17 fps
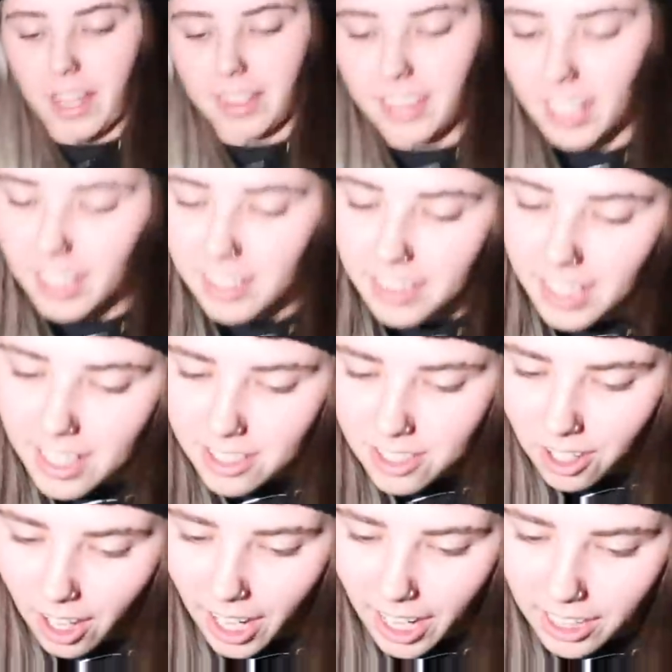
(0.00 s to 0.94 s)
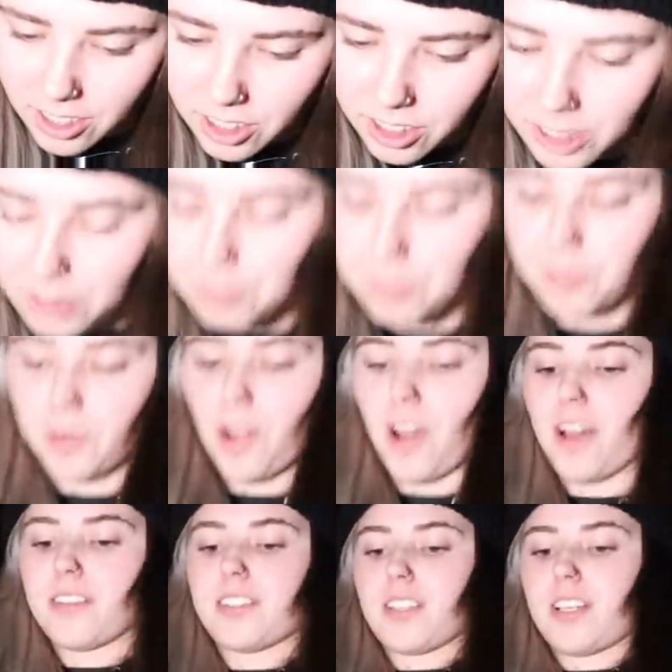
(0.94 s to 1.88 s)
I think these are actually
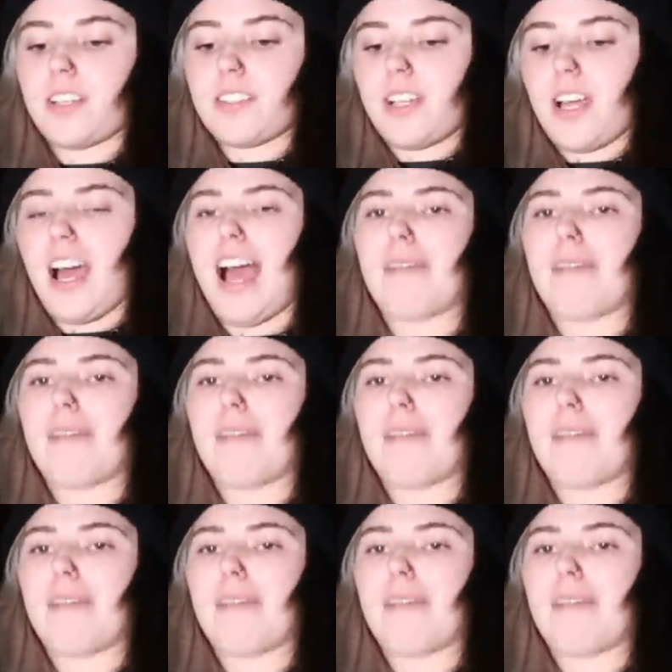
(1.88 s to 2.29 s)
brats because